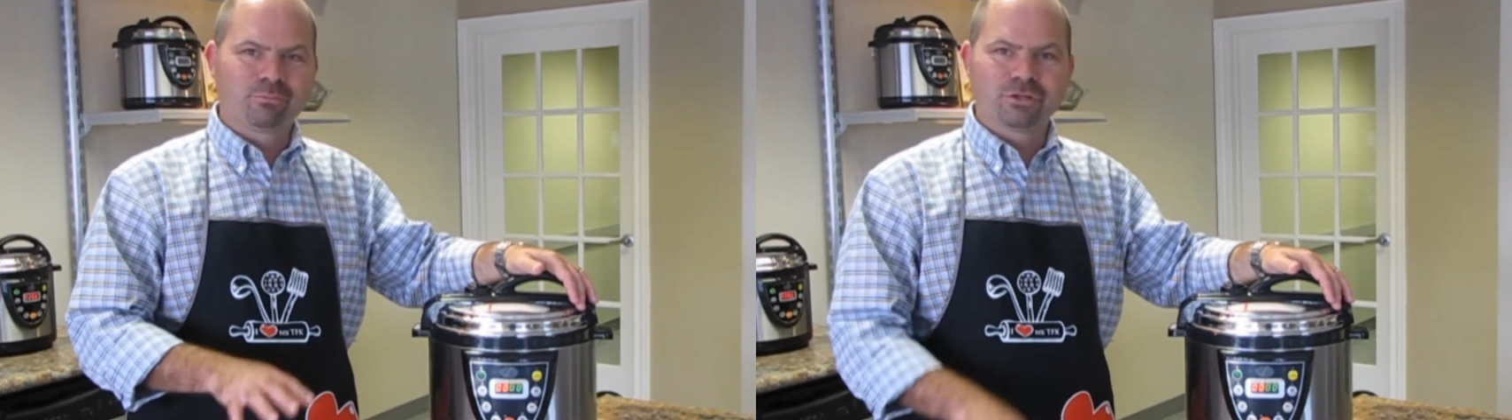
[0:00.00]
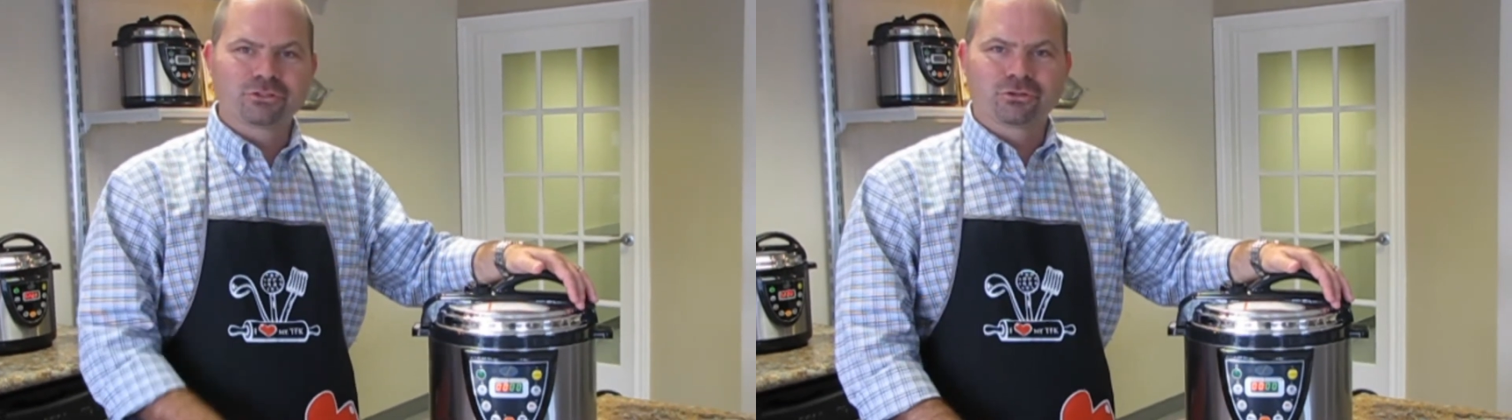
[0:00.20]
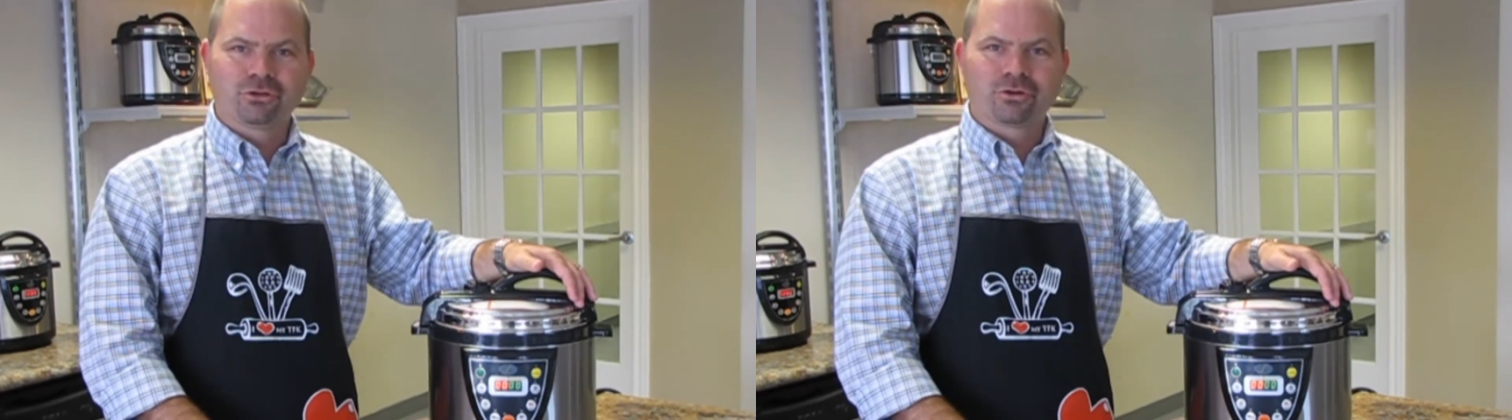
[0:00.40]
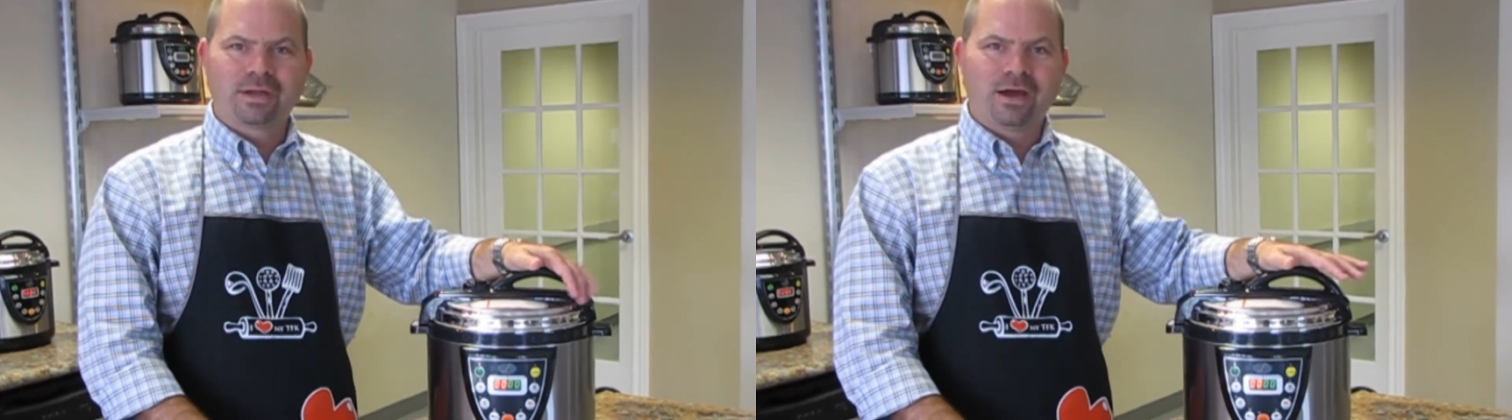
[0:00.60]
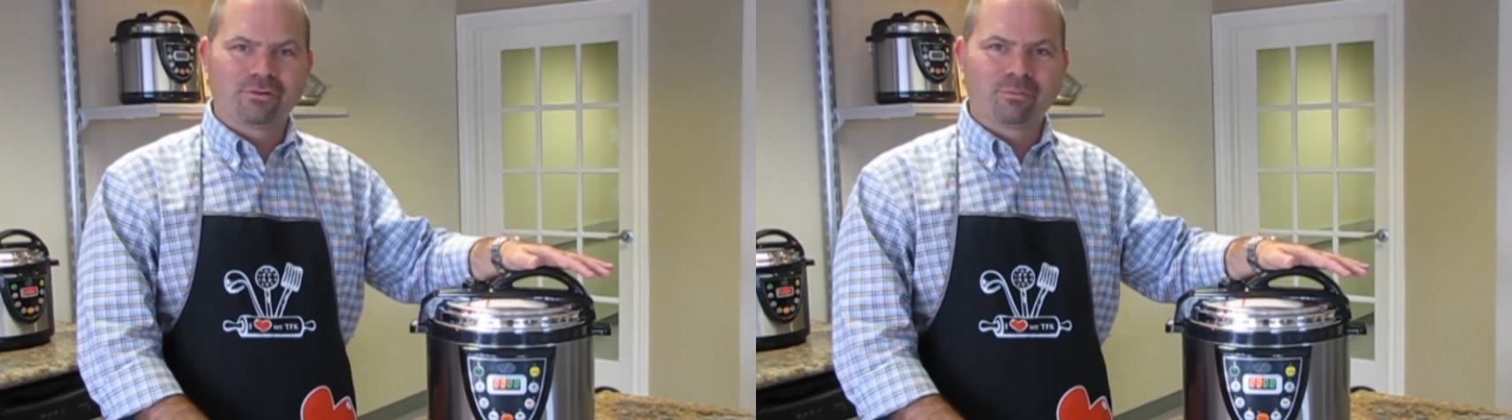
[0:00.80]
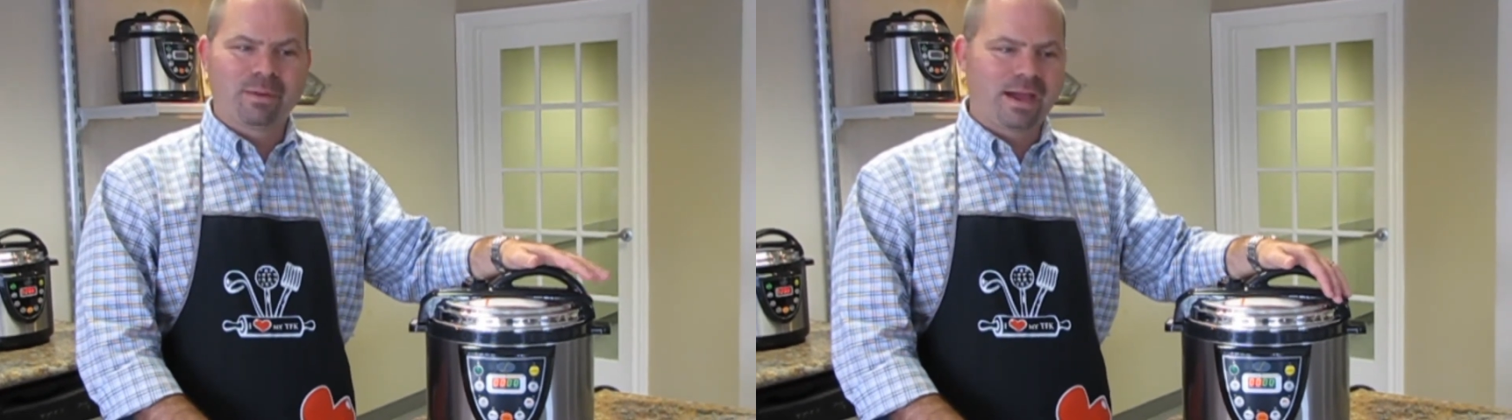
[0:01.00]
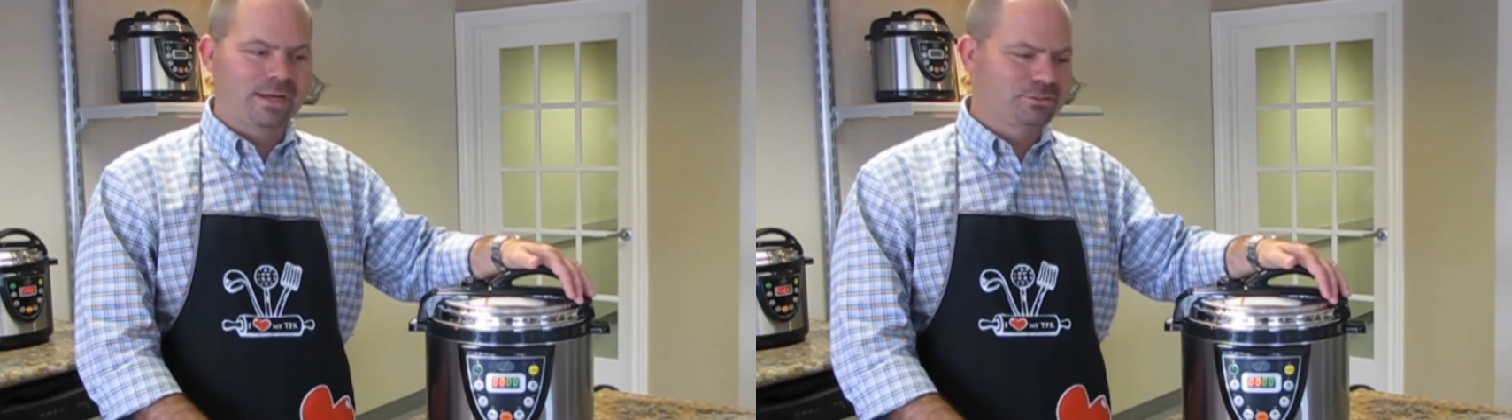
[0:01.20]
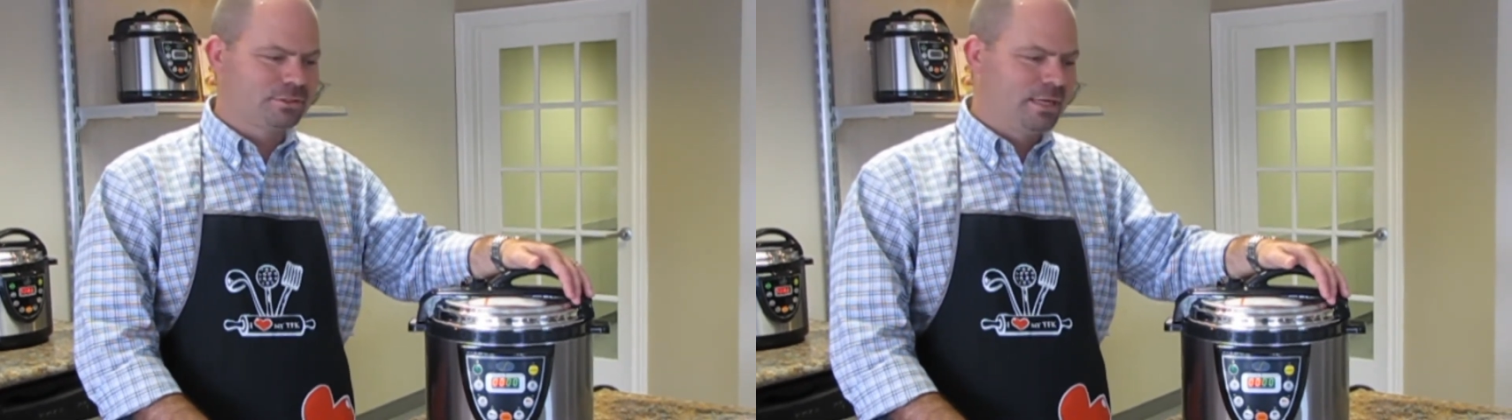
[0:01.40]
pressure cooker out of the
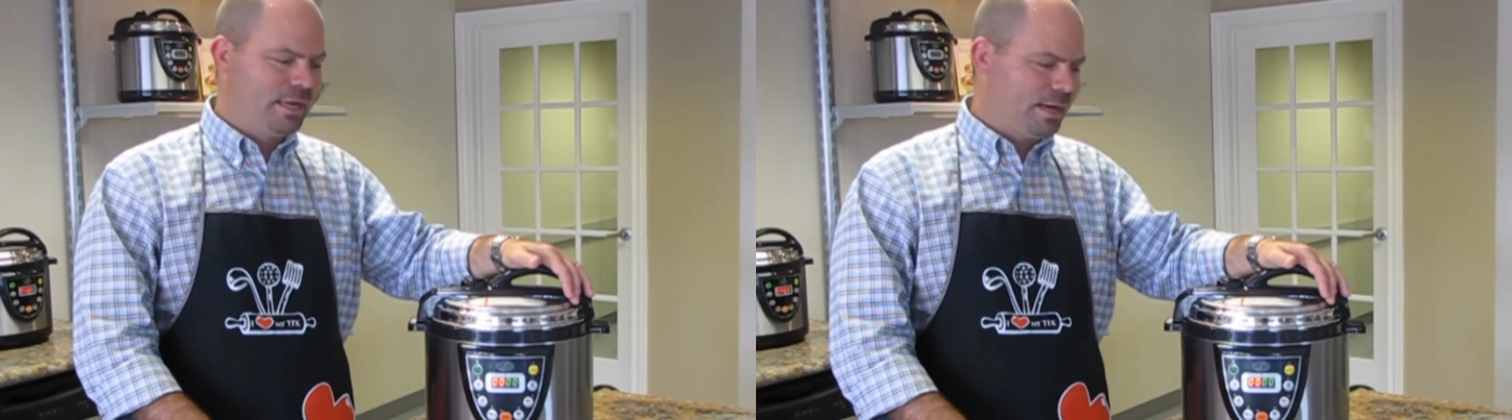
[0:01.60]
box,